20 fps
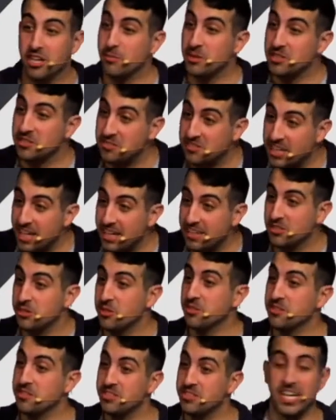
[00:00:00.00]
sent to the
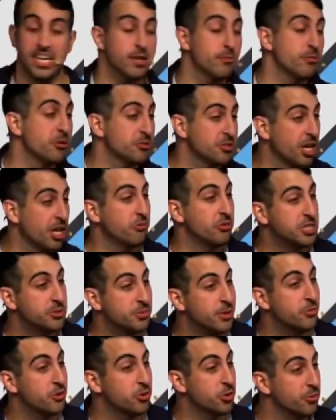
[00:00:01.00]
second most unreached
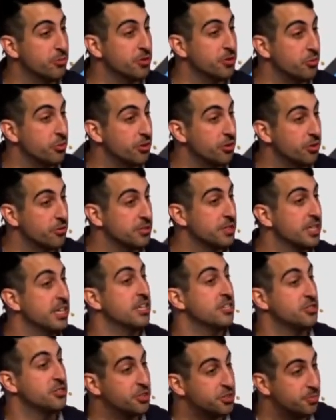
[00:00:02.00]
people group in the world,
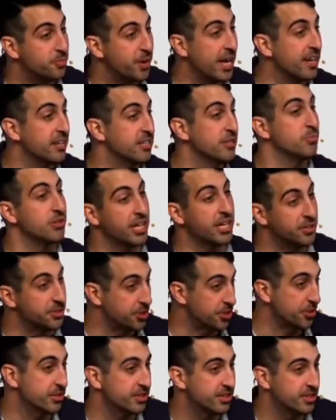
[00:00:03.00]
to Japan, to plant a
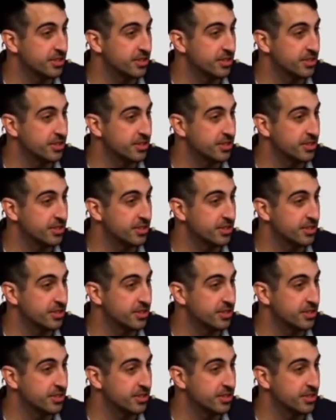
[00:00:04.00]
church.